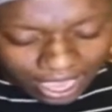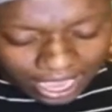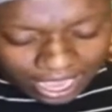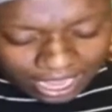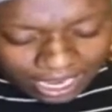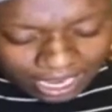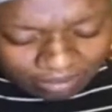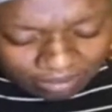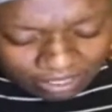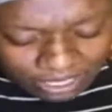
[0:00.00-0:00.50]

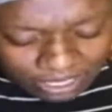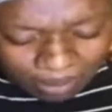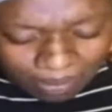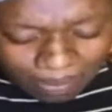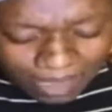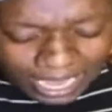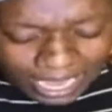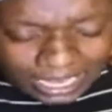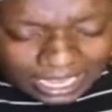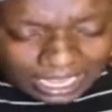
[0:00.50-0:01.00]
And if
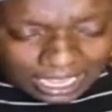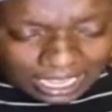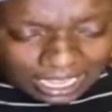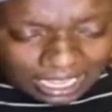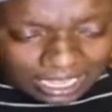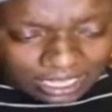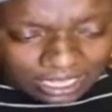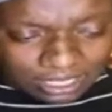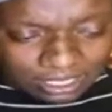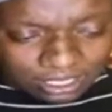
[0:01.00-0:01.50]
somebody
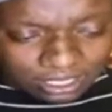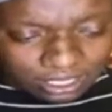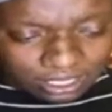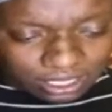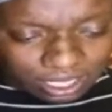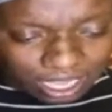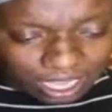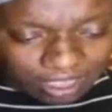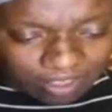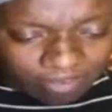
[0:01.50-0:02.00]

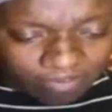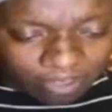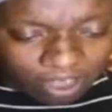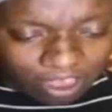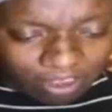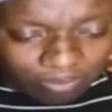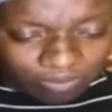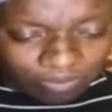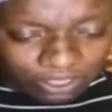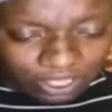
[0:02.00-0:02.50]
is
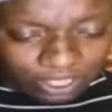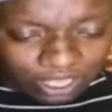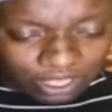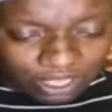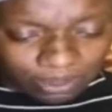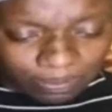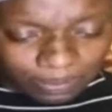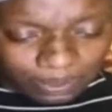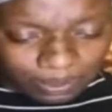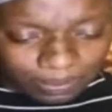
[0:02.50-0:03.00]
involved with
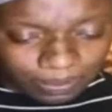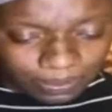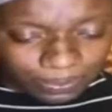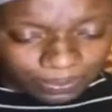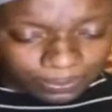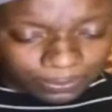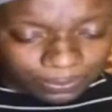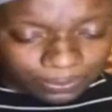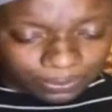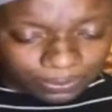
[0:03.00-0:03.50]
other
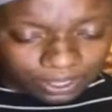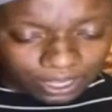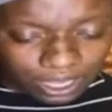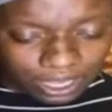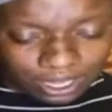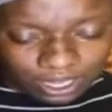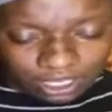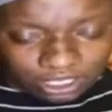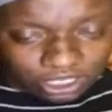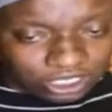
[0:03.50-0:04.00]
people,
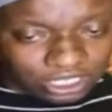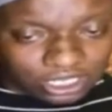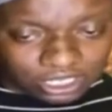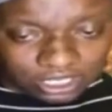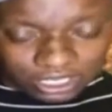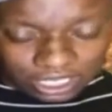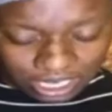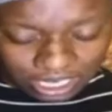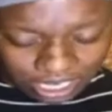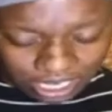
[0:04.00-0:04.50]
and it
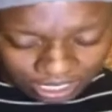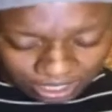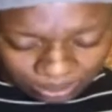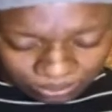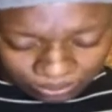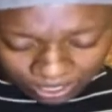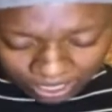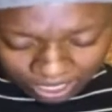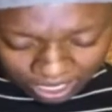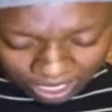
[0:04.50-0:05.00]

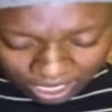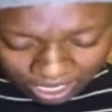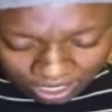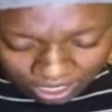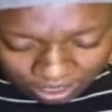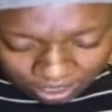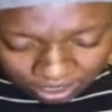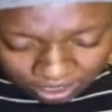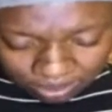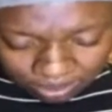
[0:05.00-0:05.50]
is what it
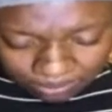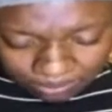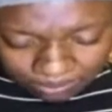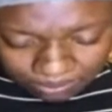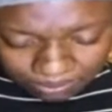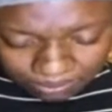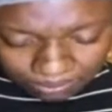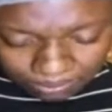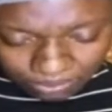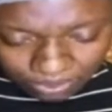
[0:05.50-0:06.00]
is,
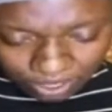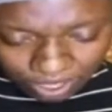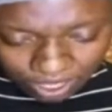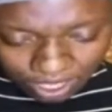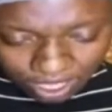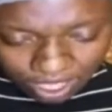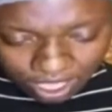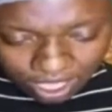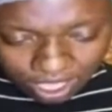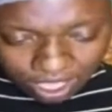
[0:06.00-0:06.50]

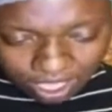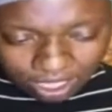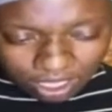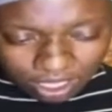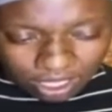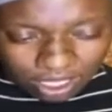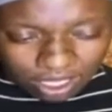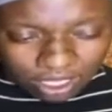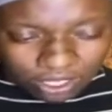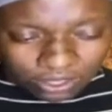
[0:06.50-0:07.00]

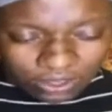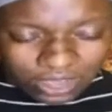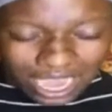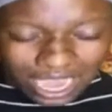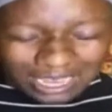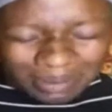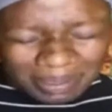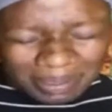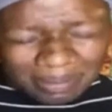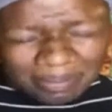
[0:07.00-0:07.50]
you
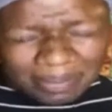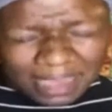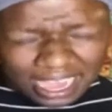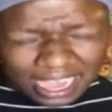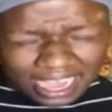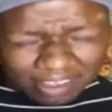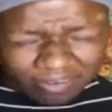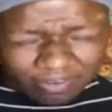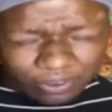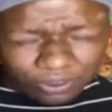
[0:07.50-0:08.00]
got to be
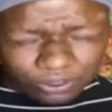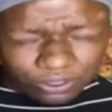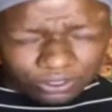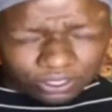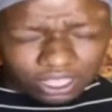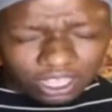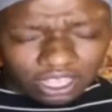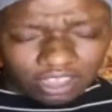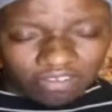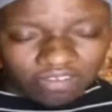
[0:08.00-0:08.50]

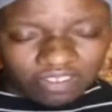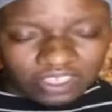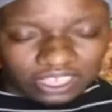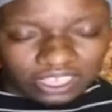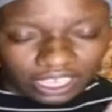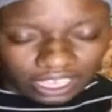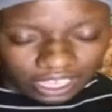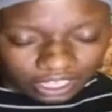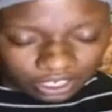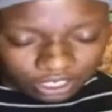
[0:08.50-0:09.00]
mindful of
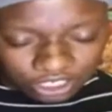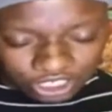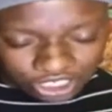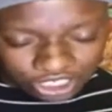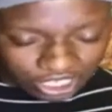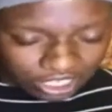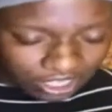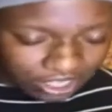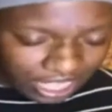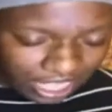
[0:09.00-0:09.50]
the
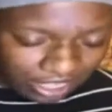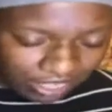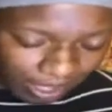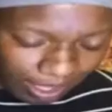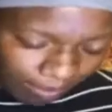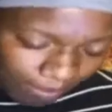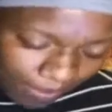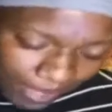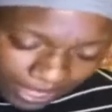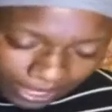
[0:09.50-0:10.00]
energy that
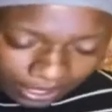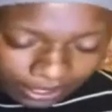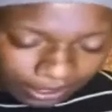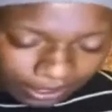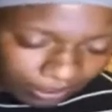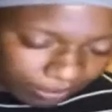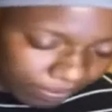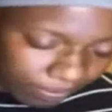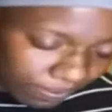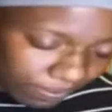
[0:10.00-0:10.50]
they picking
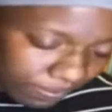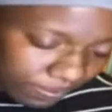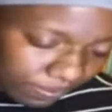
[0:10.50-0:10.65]
up